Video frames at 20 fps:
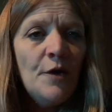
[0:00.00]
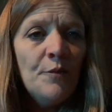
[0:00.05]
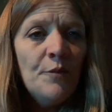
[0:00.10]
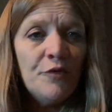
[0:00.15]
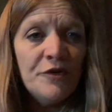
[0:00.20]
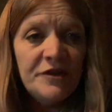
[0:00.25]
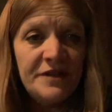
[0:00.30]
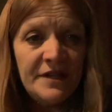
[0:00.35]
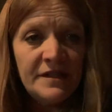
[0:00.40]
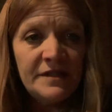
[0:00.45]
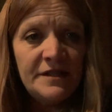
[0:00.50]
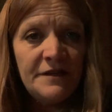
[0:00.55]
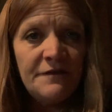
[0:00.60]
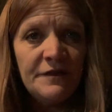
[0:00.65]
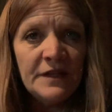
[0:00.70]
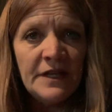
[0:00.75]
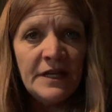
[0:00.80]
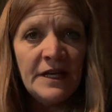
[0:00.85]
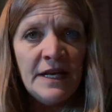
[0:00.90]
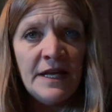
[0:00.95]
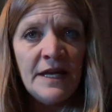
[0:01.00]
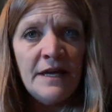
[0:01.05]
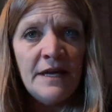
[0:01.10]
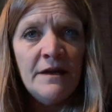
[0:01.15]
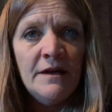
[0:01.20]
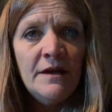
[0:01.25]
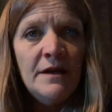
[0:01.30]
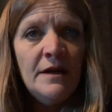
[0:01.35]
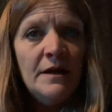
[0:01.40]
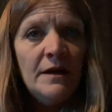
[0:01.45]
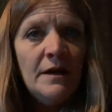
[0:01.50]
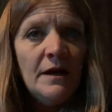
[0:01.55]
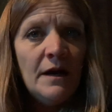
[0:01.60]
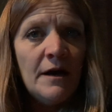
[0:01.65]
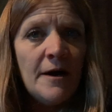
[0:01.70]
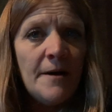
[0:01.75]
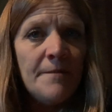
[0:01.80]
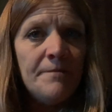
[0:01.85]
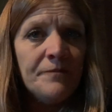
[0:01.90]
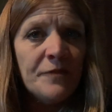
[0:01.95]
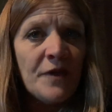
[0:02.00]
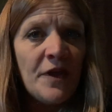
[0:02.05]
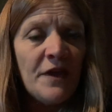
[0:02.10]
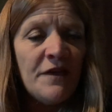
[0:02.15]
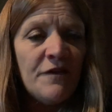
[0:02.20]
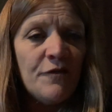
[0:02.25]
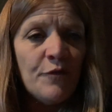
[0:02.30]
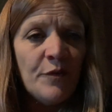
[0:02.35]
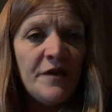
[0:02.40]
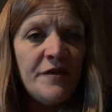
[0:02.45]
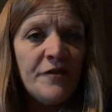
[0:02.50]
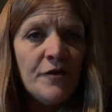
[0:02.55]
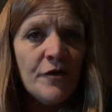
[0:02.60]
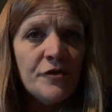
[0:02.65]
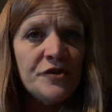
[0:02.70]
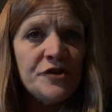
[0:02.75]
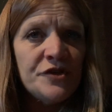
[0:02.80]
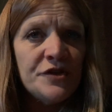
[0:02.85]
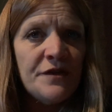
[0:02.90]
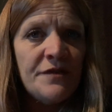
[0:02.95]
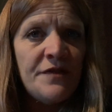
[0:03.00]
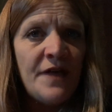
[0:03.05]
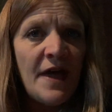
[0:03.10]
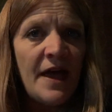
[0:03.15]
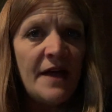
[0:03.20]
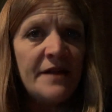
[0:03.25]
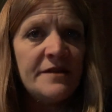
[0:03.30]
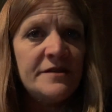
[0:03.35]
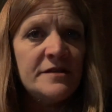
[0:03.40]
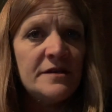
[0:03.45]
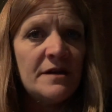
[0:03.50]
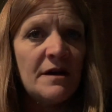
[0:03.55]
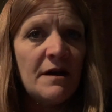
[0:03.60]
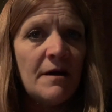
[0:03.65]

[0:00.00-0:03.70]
Predictive validity is research that